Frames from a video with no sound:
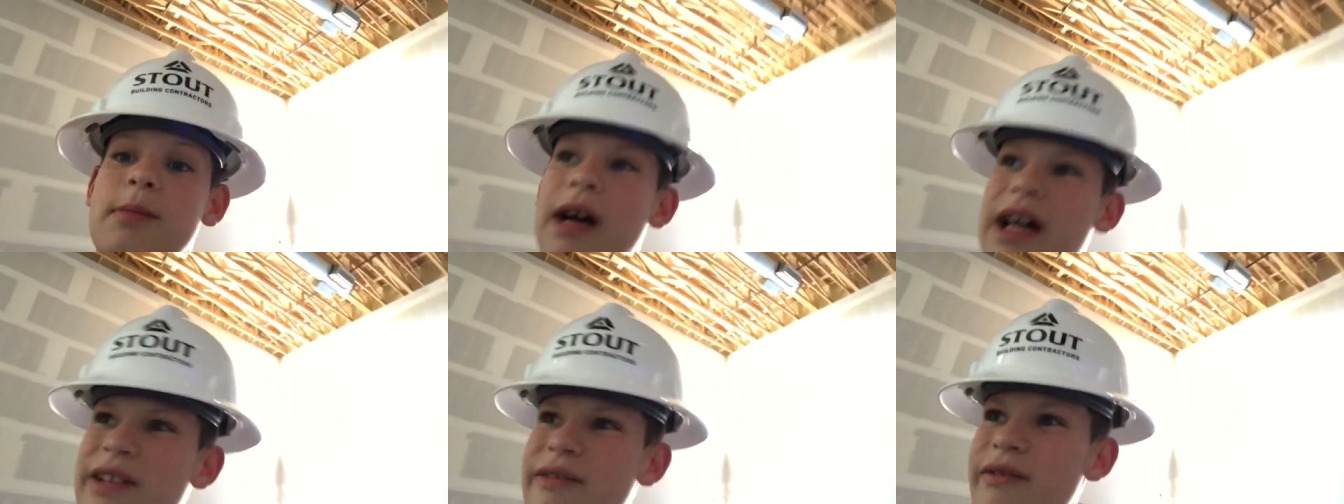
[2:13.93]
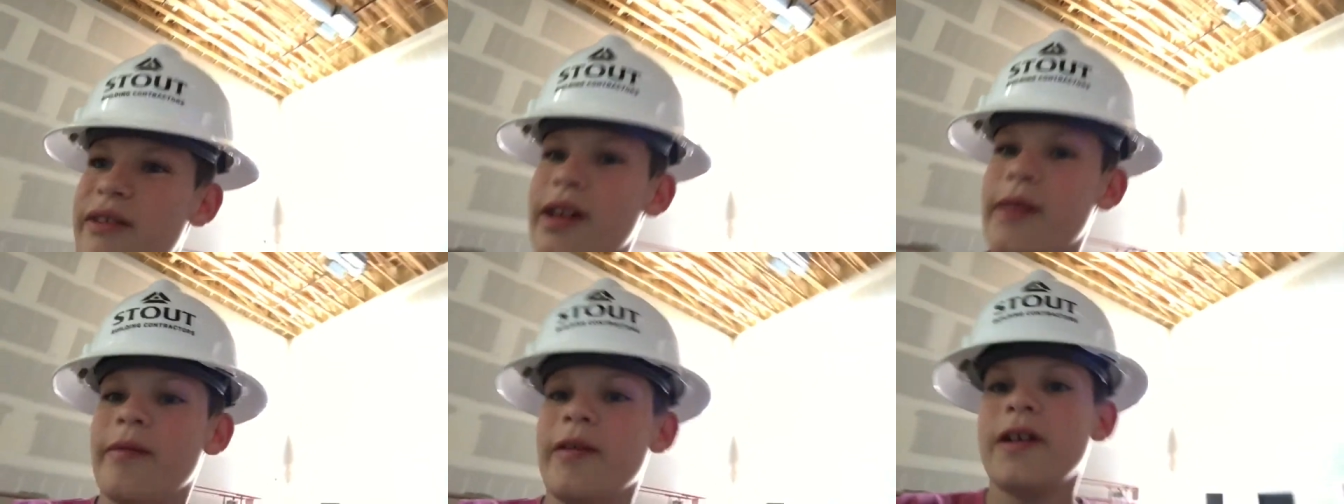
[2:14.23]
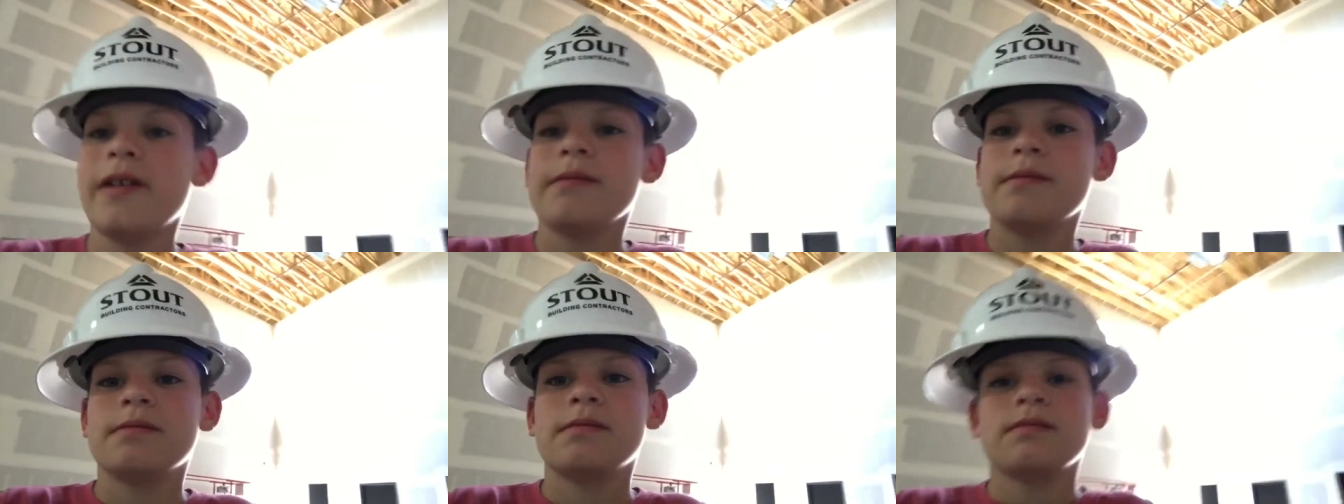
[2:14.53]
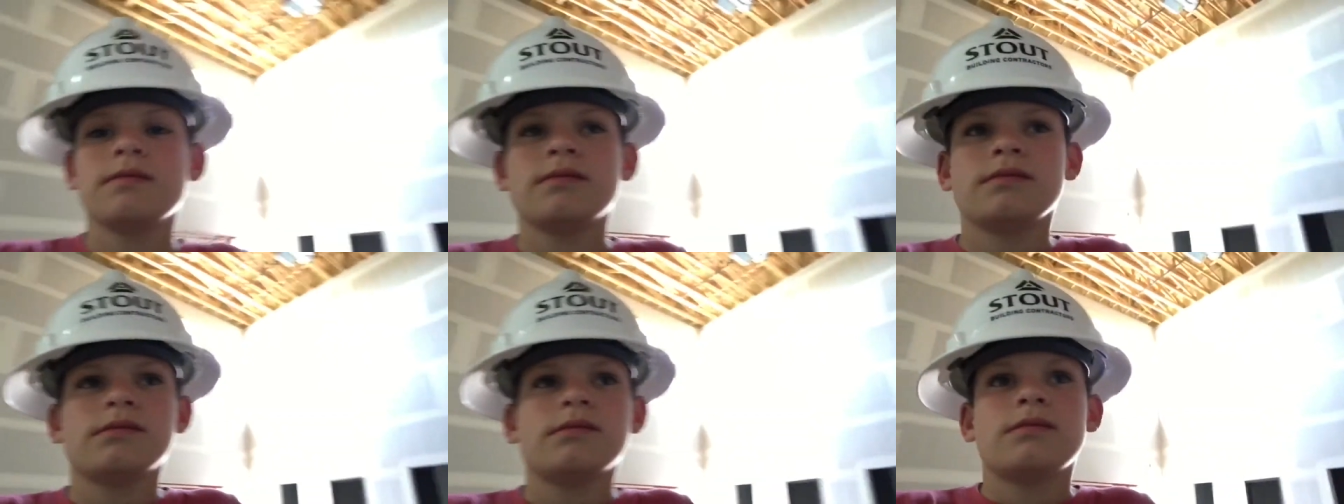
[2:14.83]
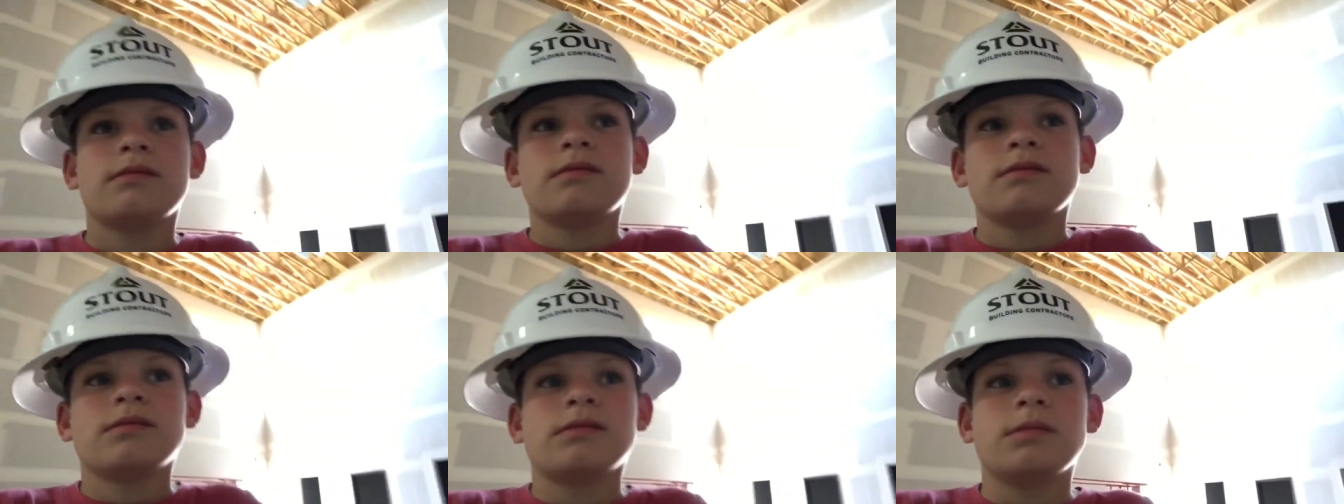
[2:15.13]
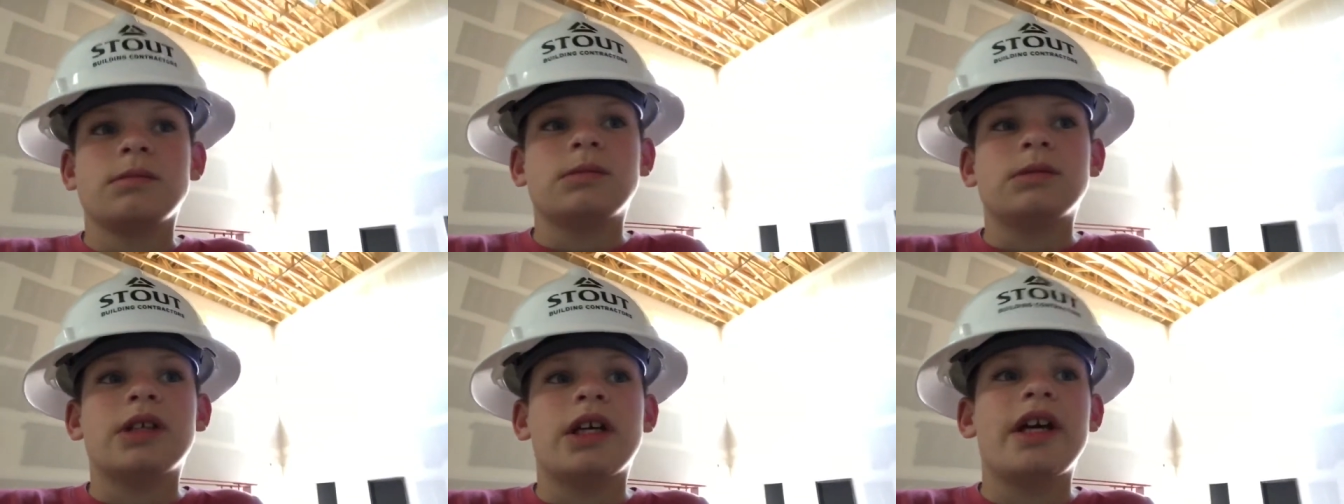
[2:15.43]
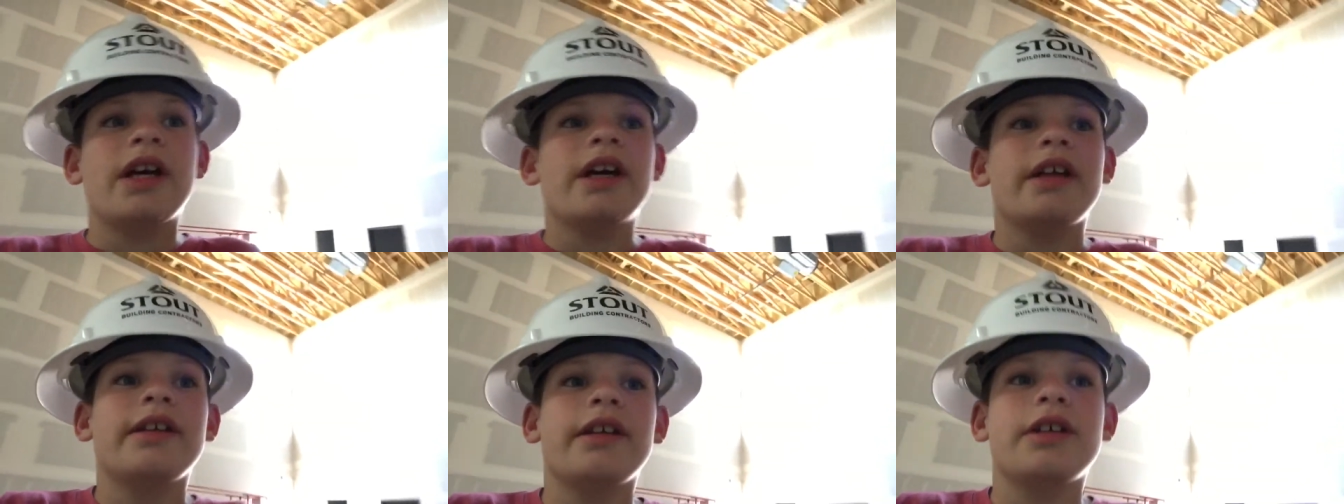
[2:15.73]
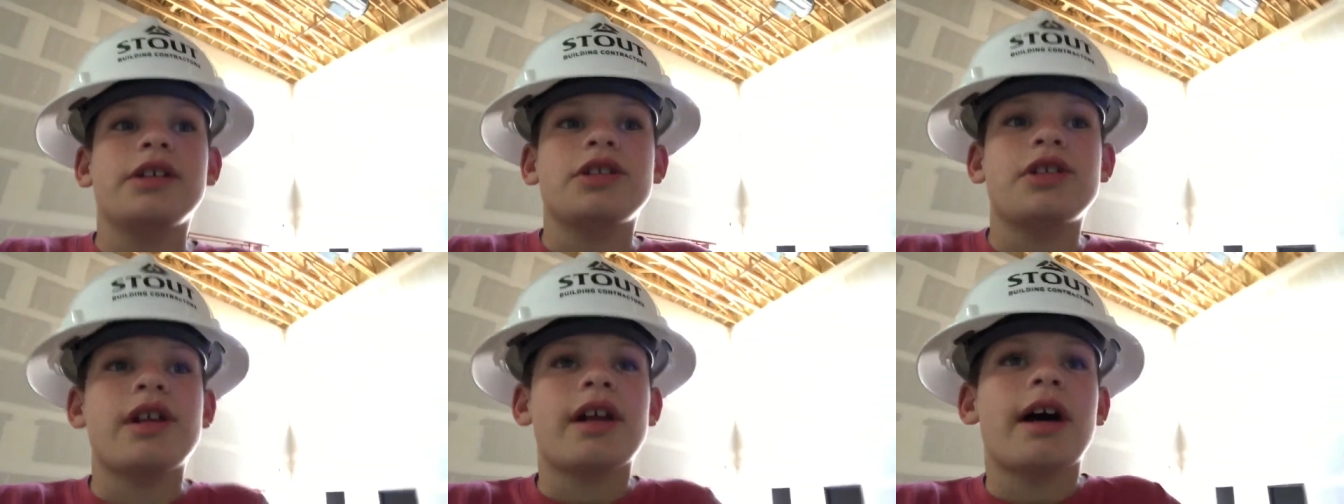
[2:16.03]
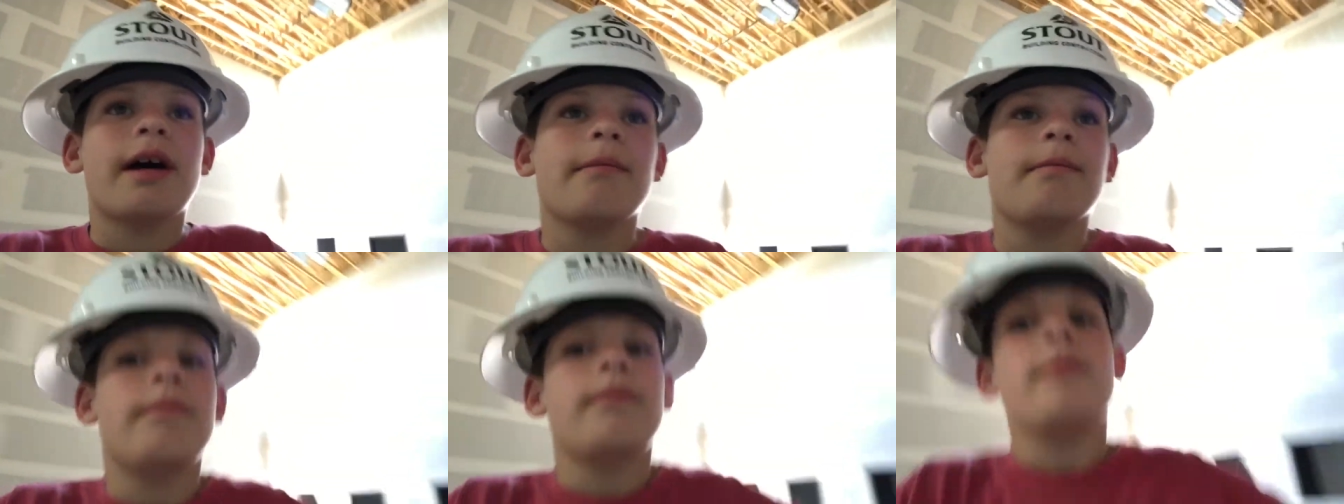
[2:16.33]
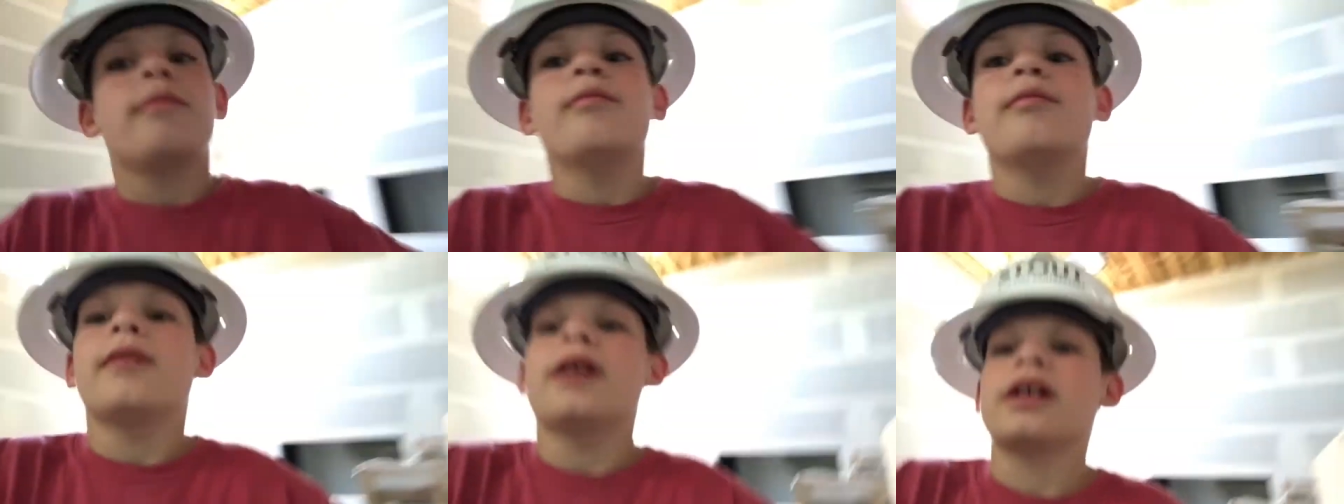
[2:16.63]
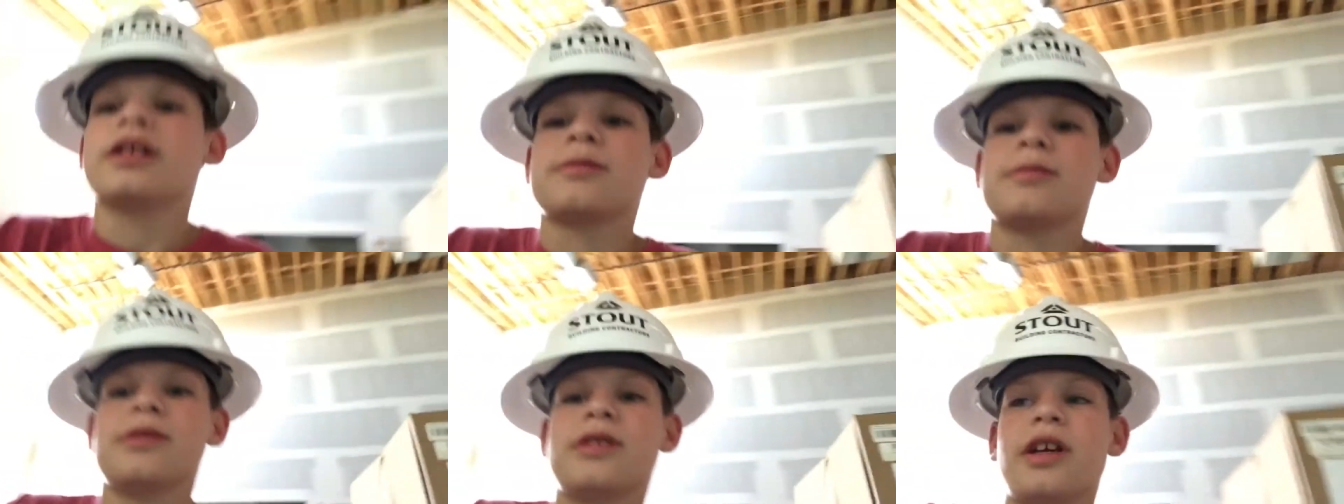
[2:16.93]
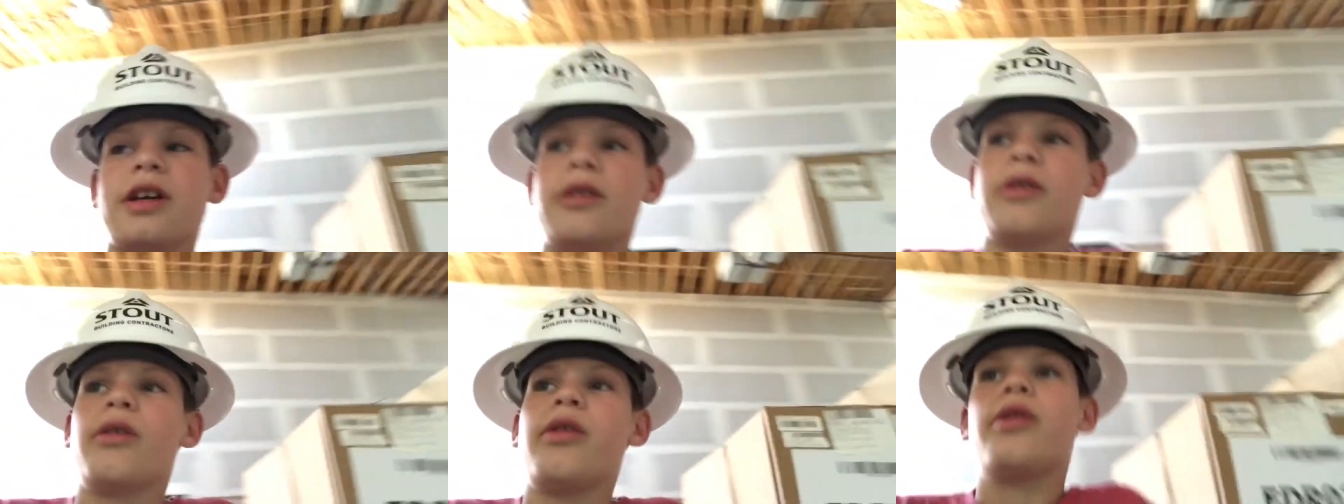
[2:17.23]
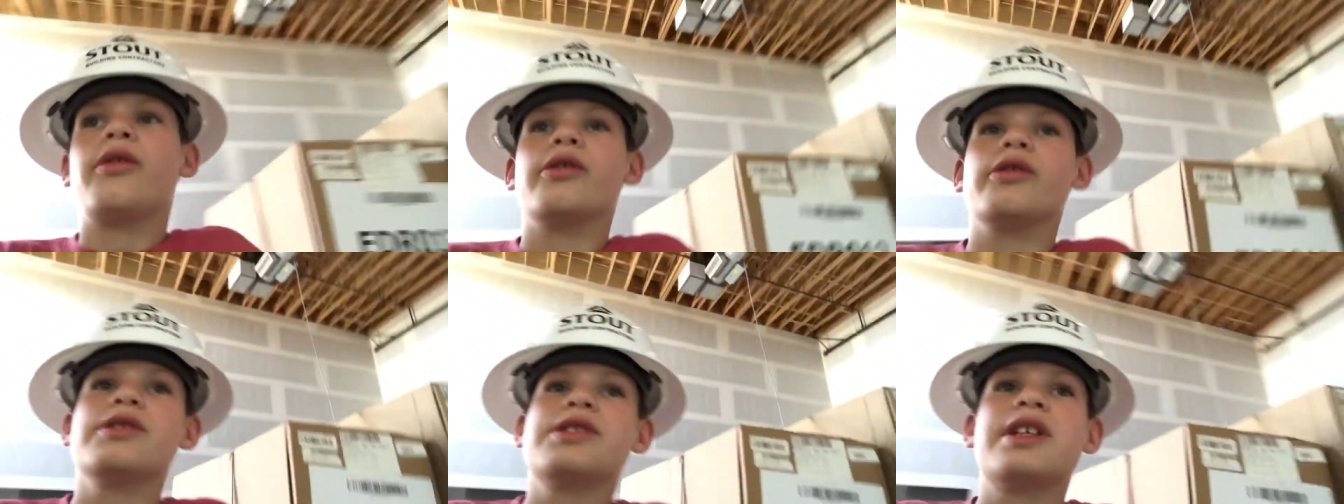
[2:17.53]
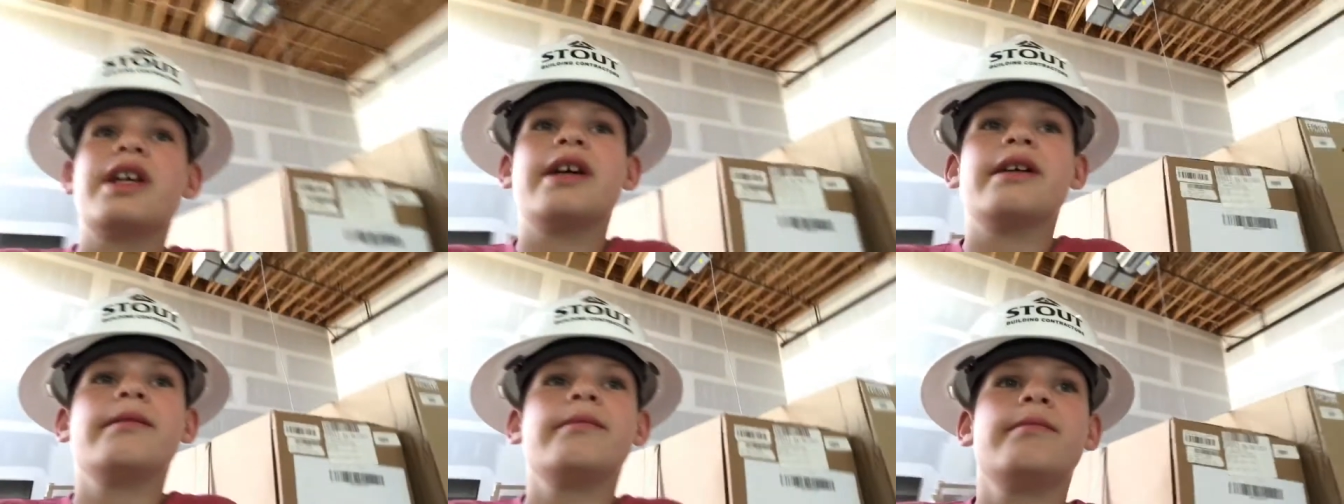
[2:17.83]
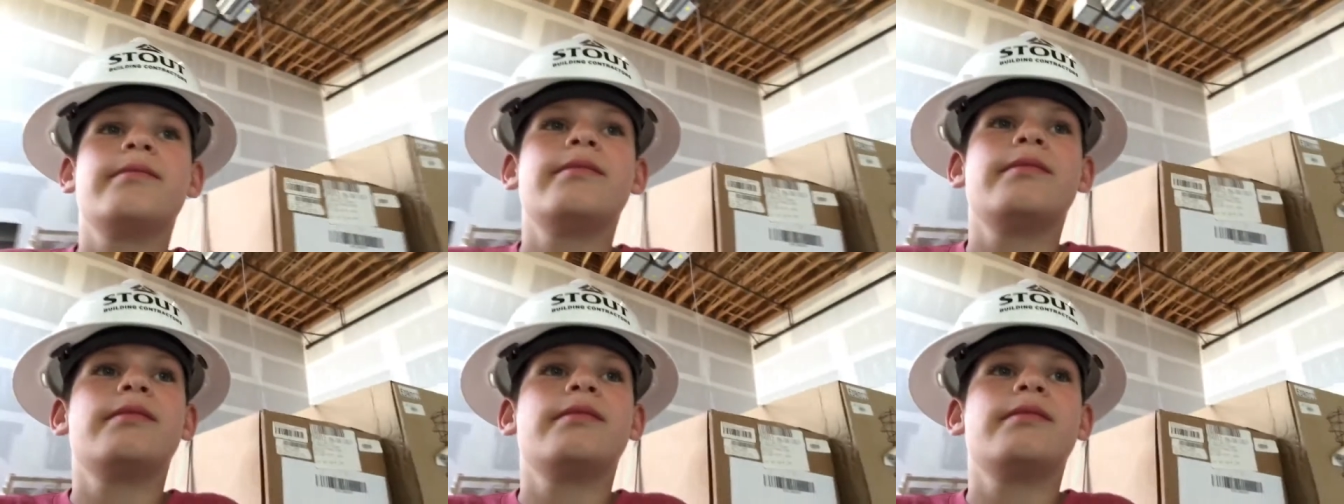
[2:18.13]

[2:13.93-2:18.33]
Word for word: my favorite. And they should have mashed potato Thursday,